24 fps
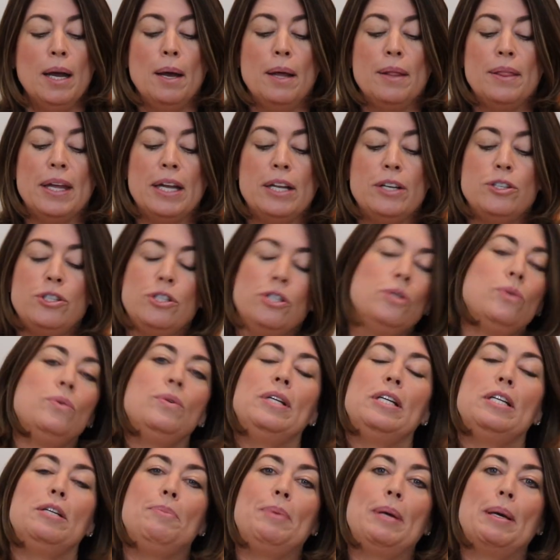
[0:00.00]
They do
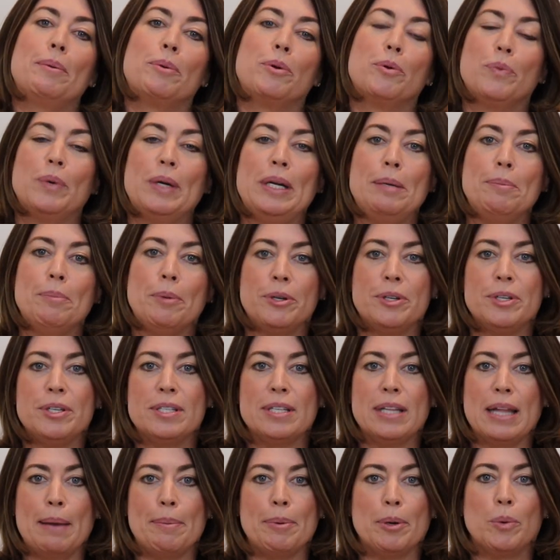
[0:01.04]
need to be able to read
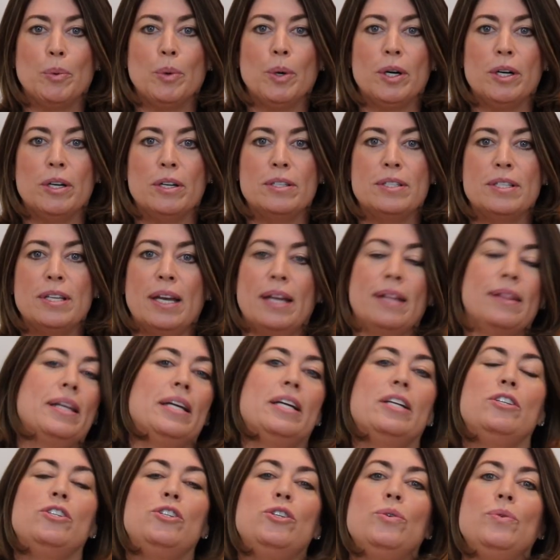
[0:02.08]
multisyllabic words, and
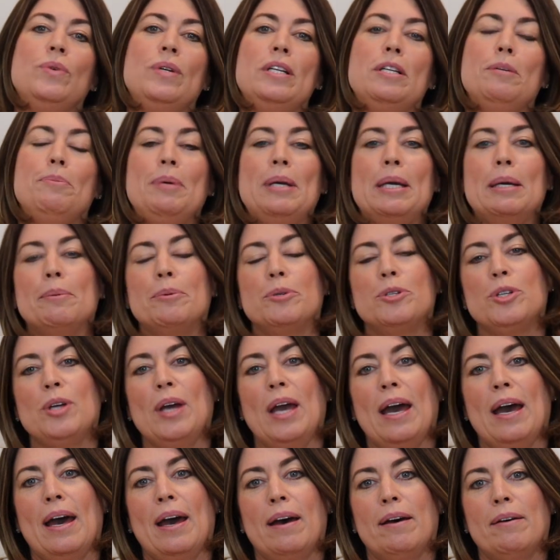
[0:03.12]
they do need to be able to
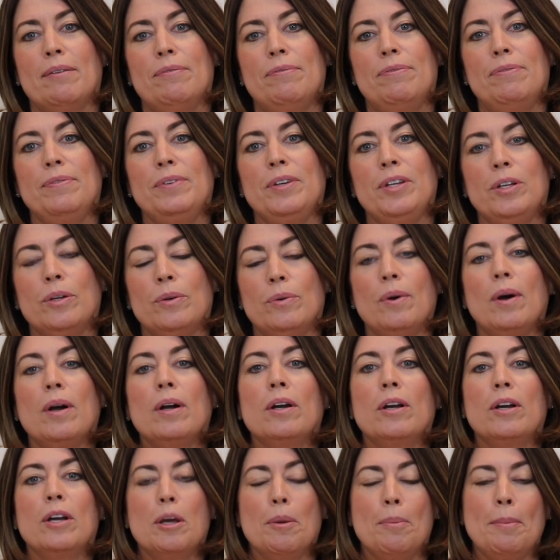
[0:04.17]
have, a
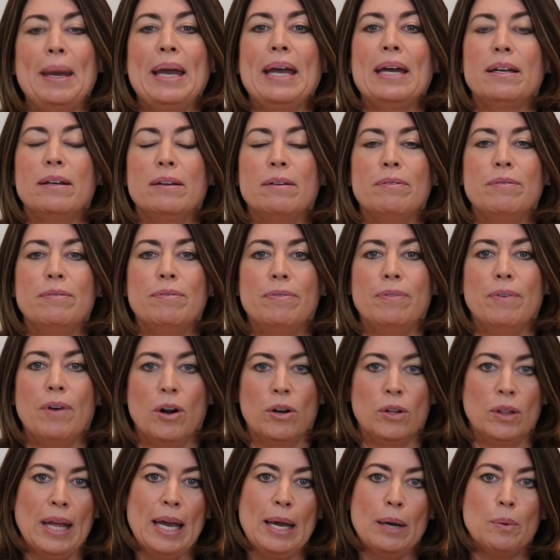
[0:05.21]
good command of
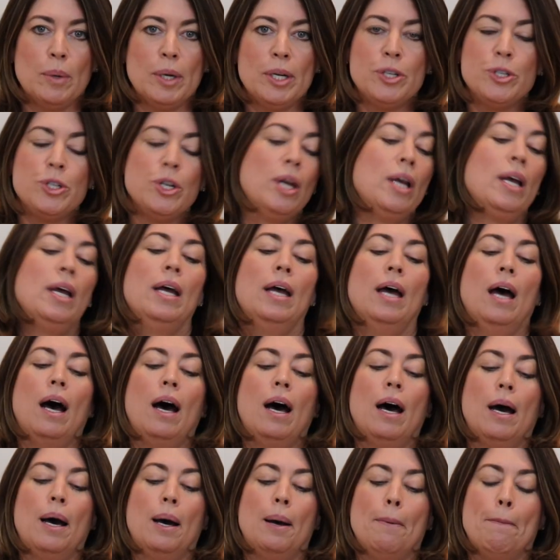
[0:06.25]
our language.
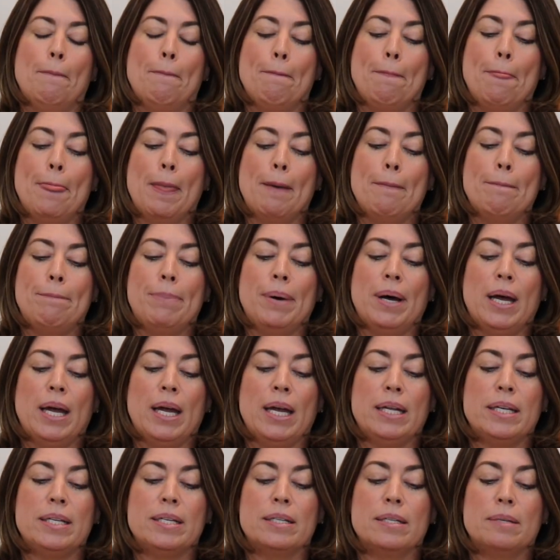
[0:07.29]

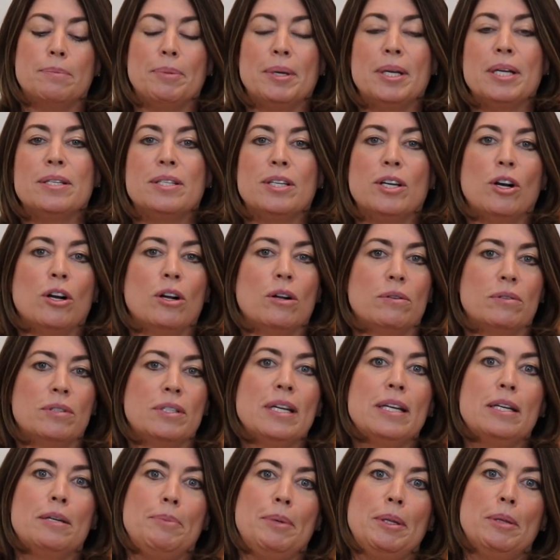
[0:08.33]
But because they
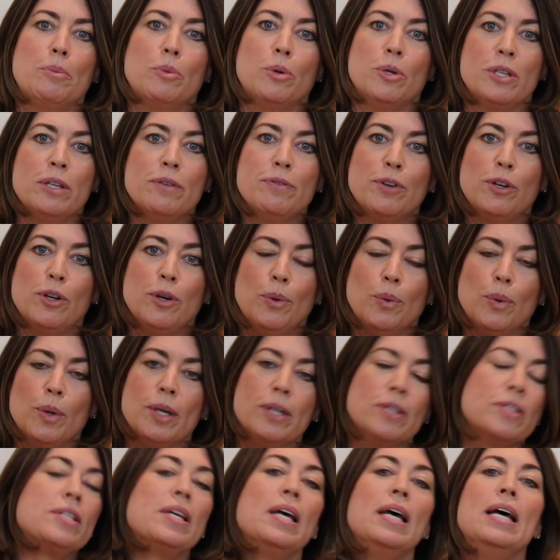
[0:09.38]
tend to be the more difficult
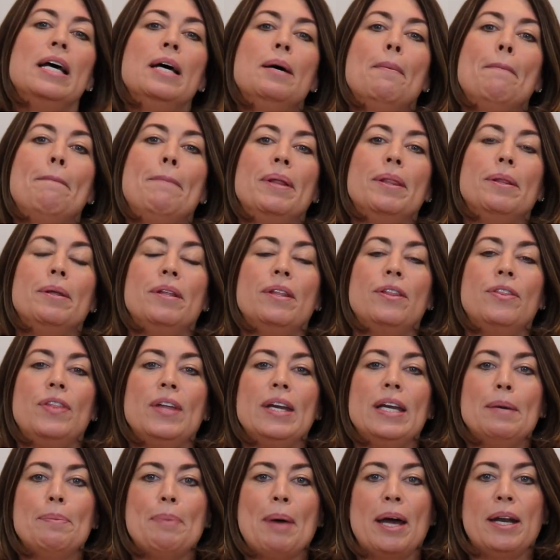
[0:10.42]
words. But the
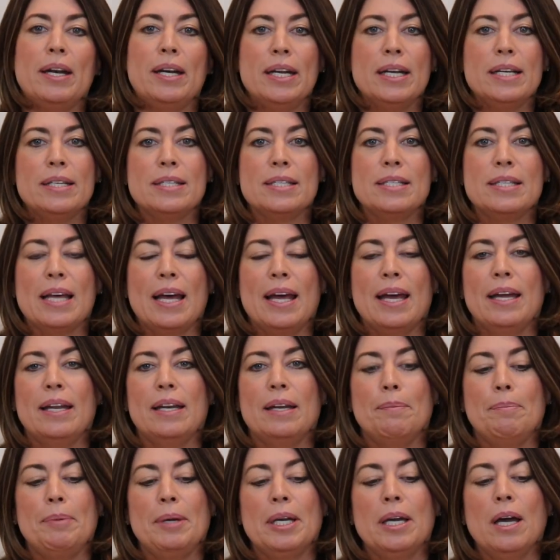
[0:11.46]
thing about it is
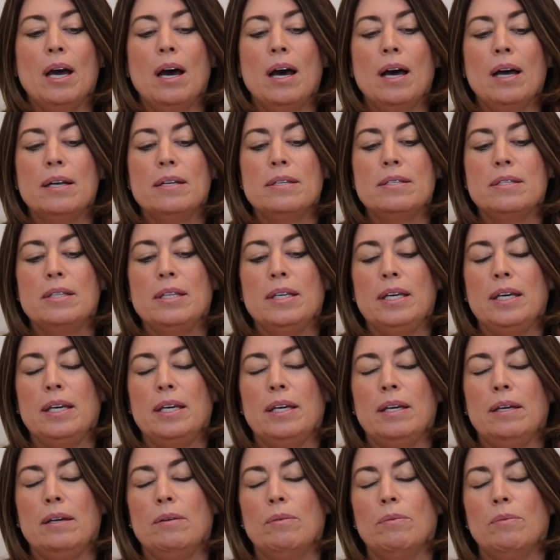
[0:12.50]
that because
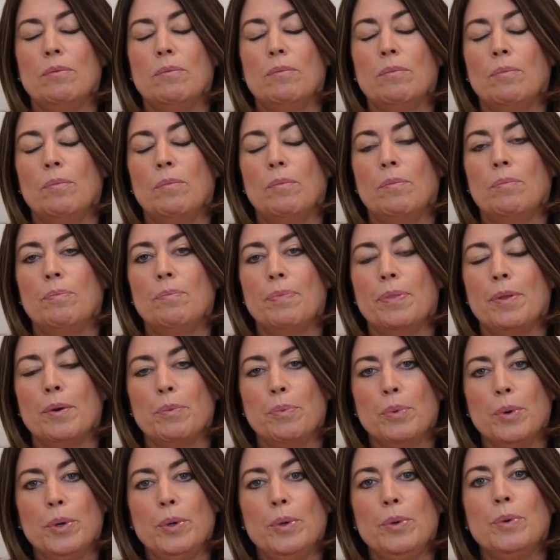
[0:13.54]
the
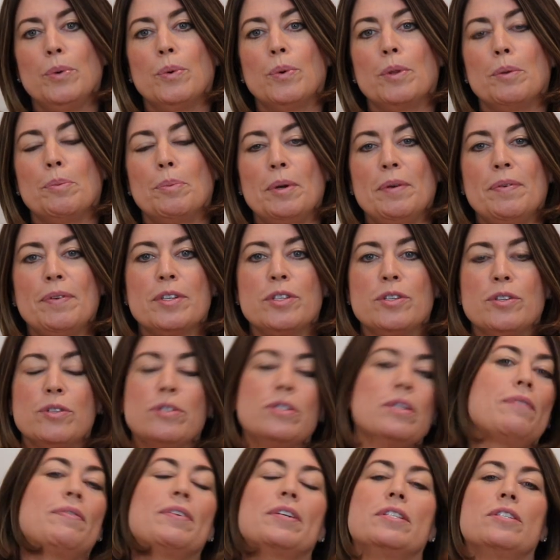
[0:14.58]
root or the prefix or the
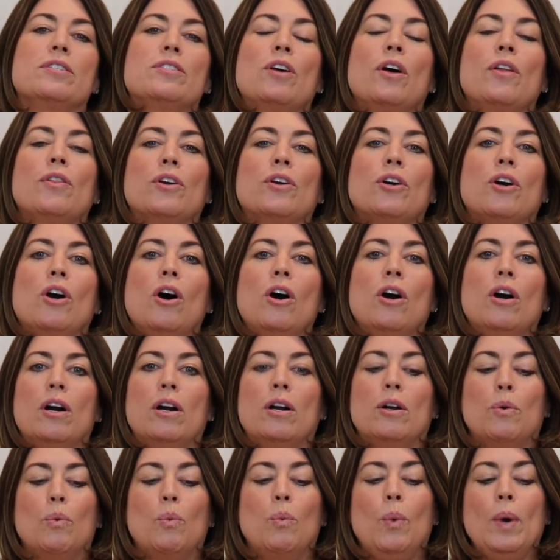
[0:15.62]
suffix is on the
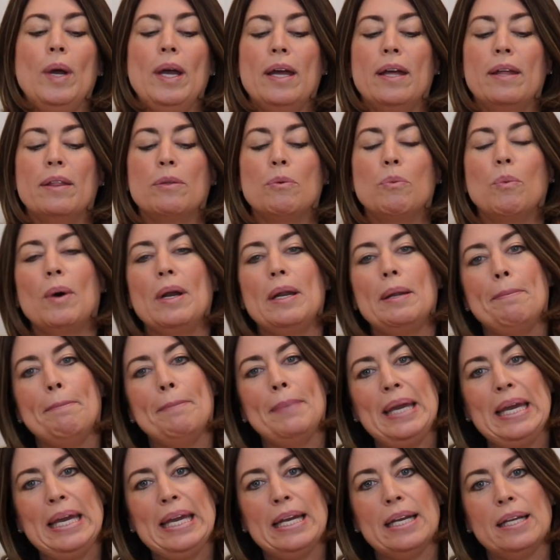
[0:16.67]
card with what it
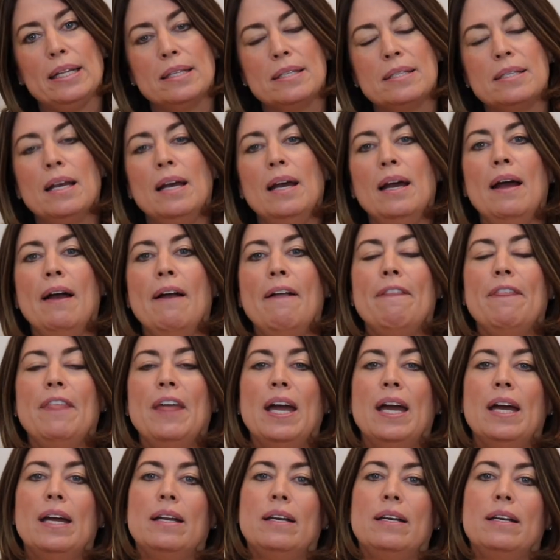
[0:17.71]
means,
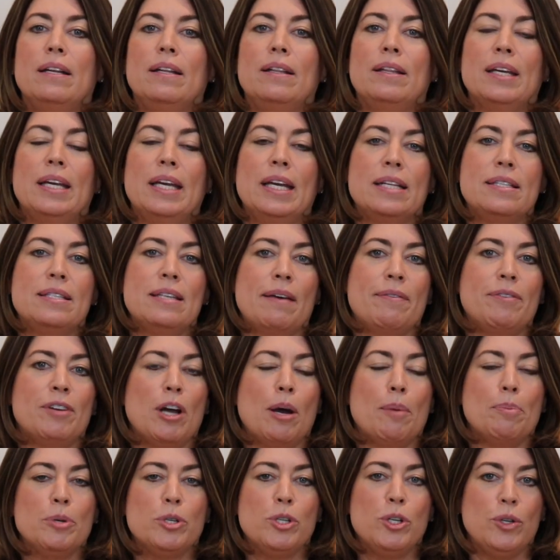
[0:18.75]
then the kids have an
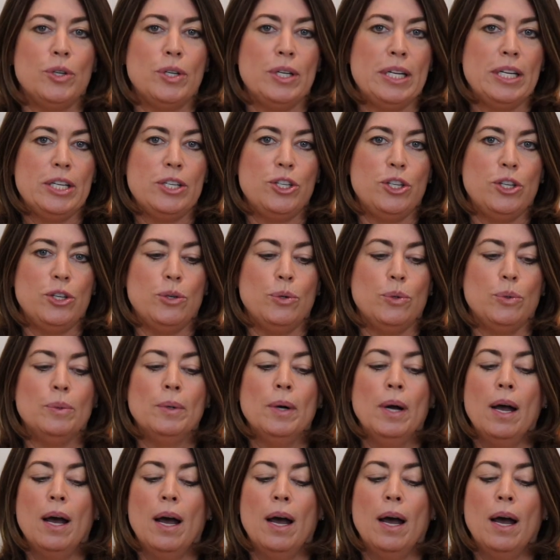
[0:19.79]
opportunity to